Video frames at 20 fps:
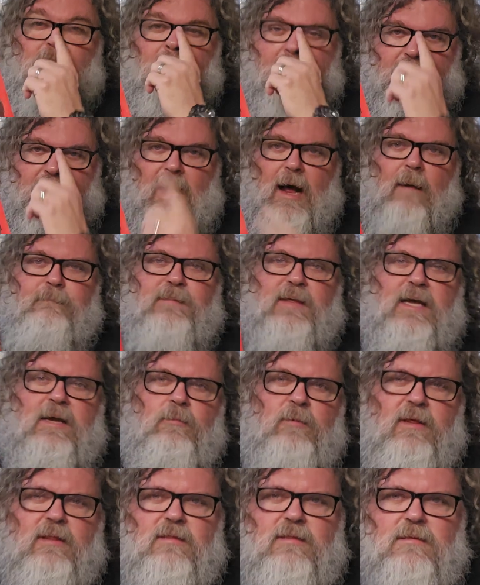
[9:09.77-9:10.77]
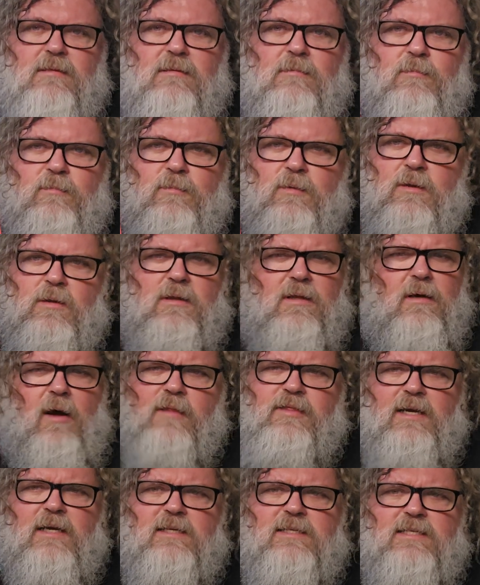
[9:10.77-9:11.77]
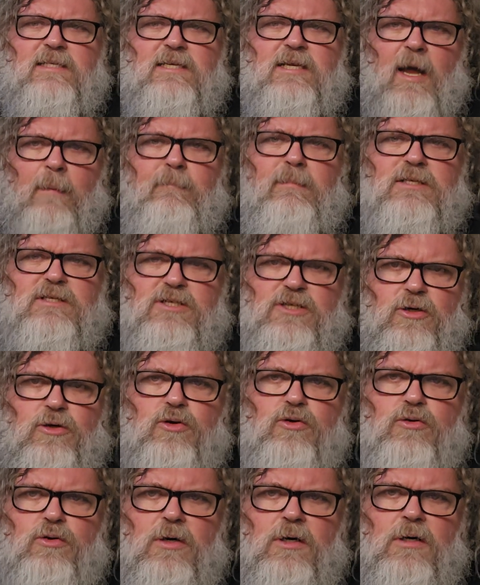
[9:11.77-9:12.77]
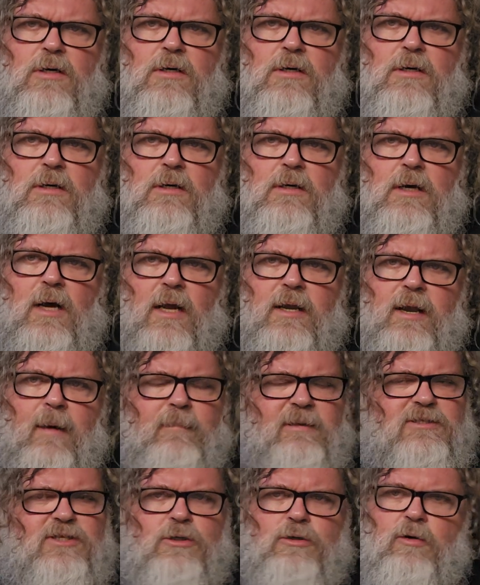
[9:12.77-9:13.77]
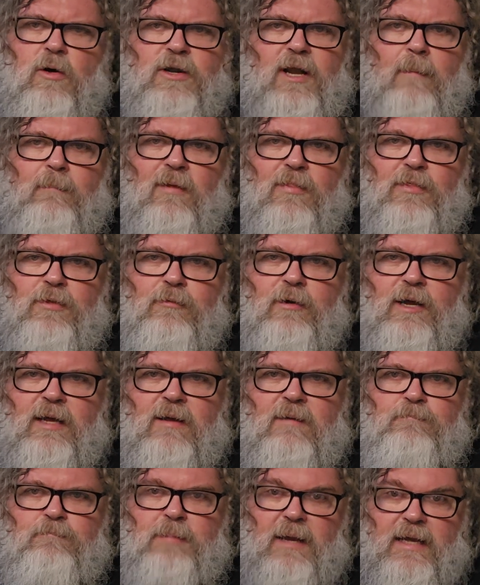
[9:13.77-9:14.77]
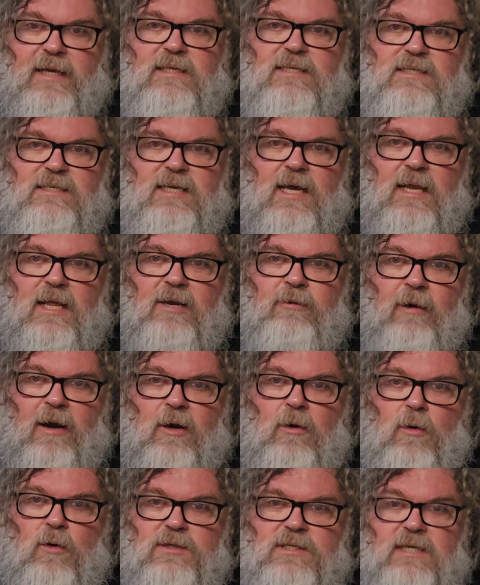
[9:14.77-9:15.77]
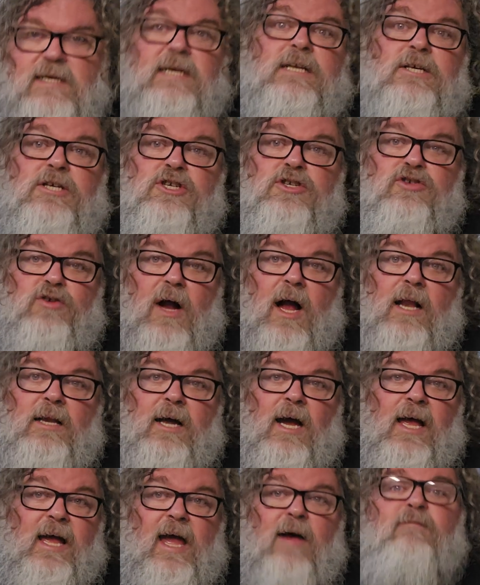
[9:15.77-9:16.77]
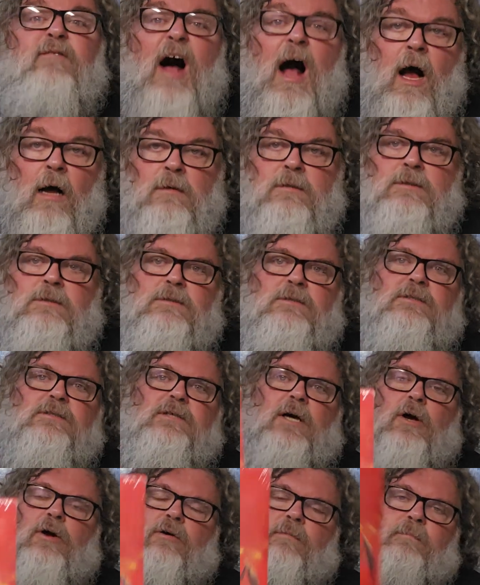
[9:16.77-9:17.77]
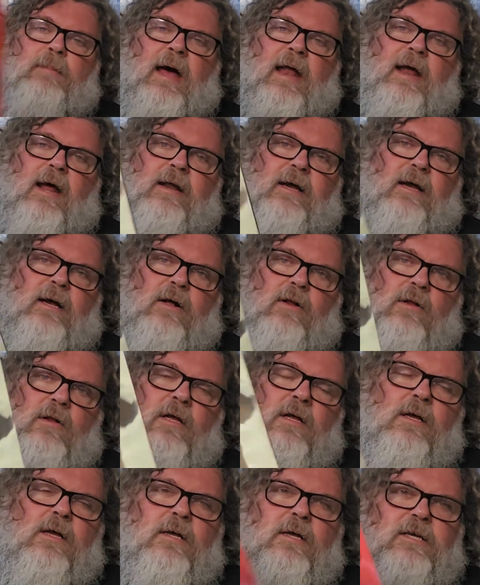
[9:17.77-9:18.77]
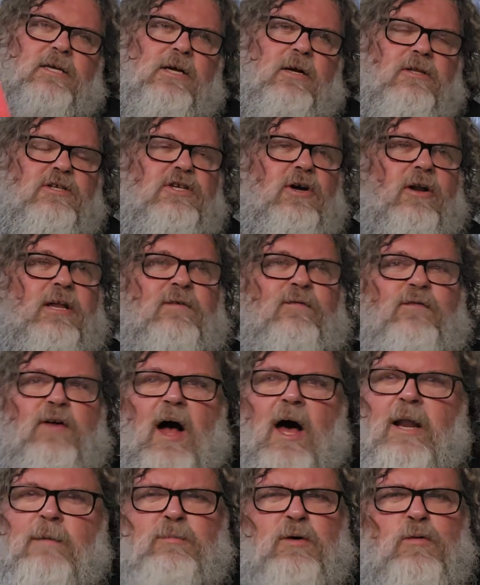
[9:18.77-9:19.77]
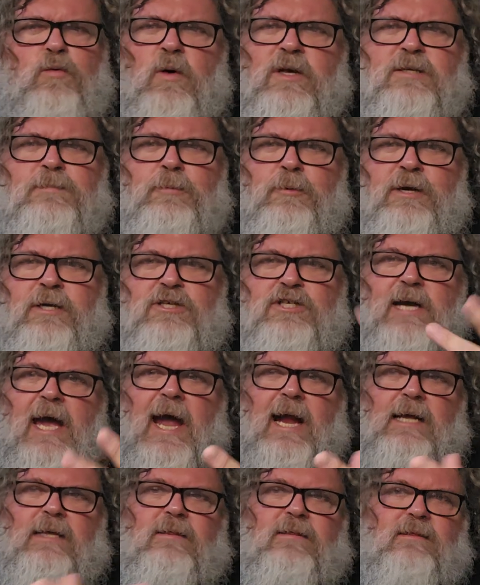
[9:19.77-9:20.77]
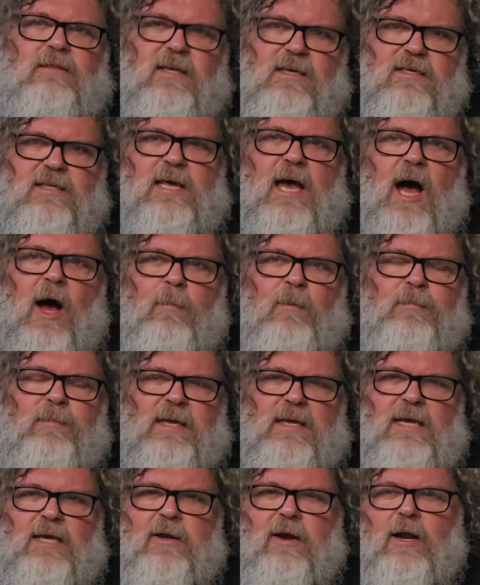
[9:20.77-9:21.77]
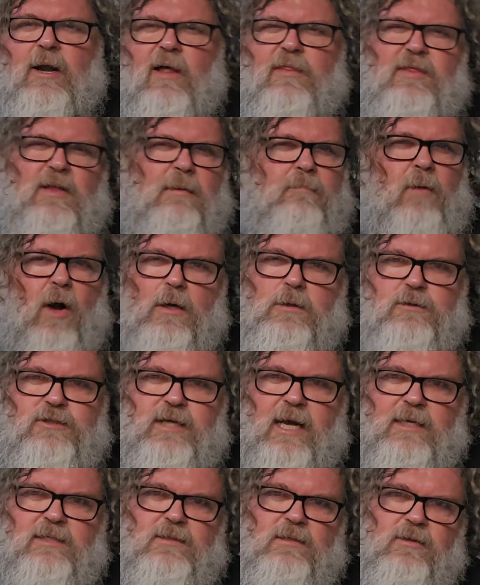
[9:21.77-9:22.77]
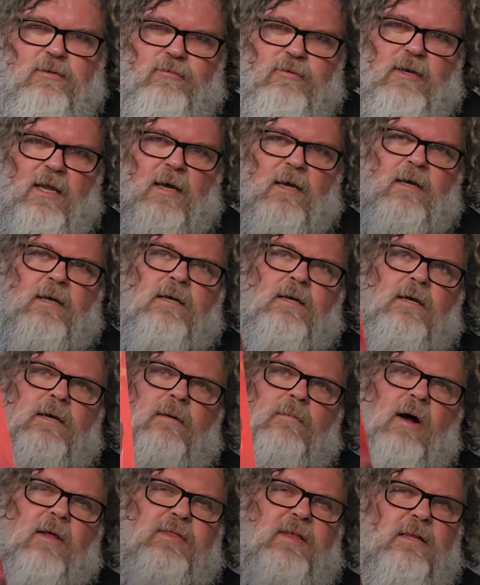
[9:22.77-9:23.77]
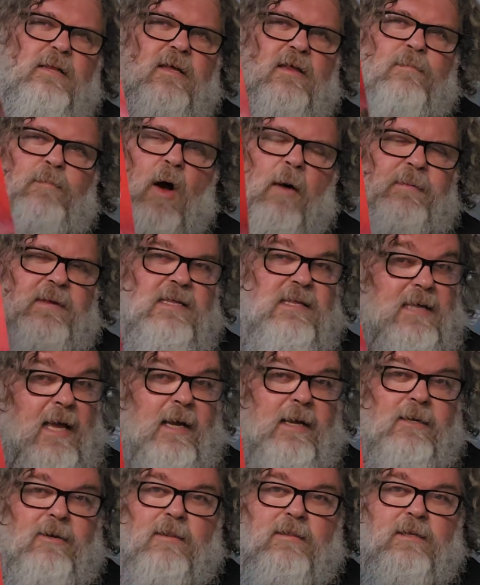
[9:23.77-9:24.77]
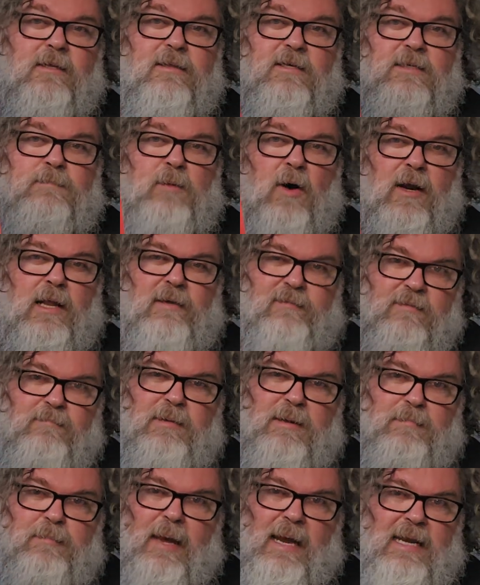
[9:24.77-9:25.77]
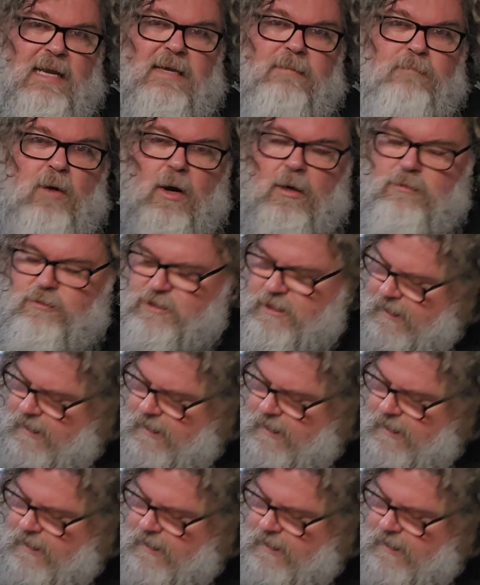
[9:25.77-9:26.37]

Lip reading: like up there with, I think it's the number 2 or number 3 biggest selling records in Australia ever. So Bad Out of Hell. You got Johnny Farnham with Whispering Jack, this album here, and I think Michael Jackson Thriller. I think this might be second. I think this might even be beating Michael